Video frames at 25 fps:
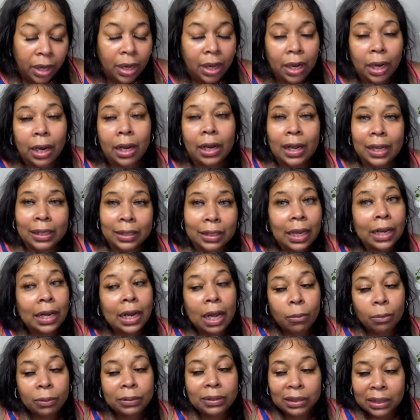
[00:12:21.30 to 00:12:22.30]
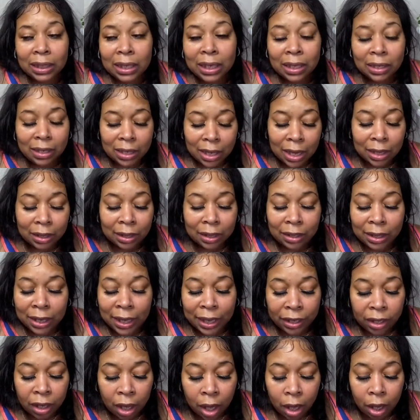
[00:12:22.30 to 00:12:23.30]
And I and I was saying the other
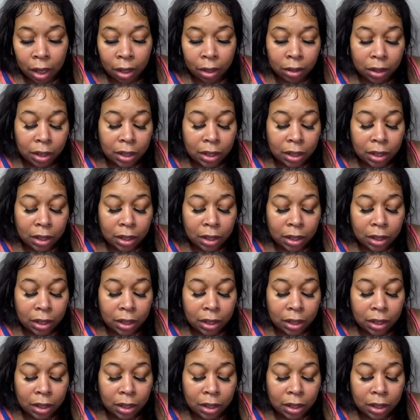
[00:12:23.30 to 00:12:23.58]
day, y'all,